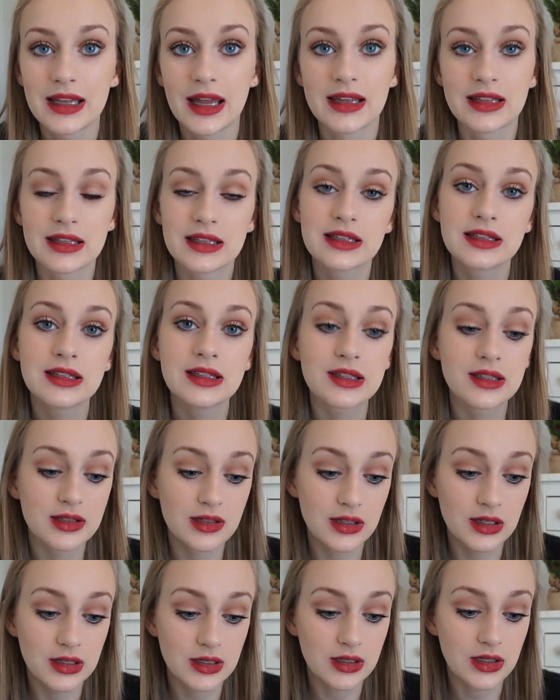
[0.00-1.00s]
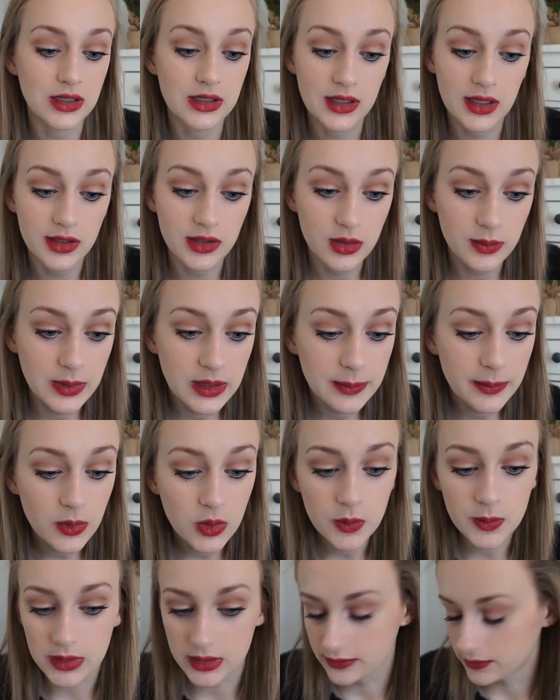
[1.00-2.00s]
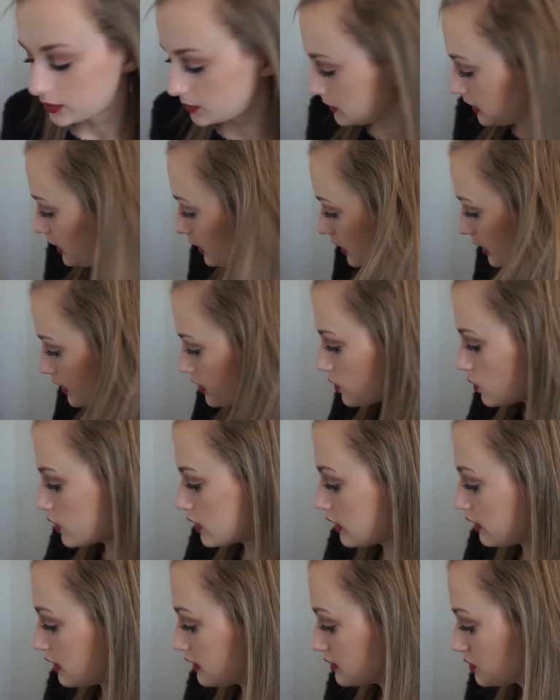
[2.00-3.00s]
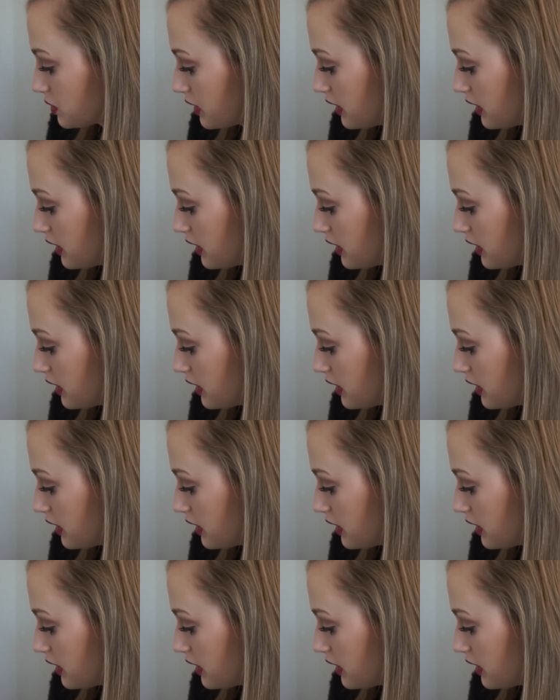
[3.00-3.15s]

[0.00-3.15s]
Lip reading: Like, this looks good on other people, but for me, I don't want it this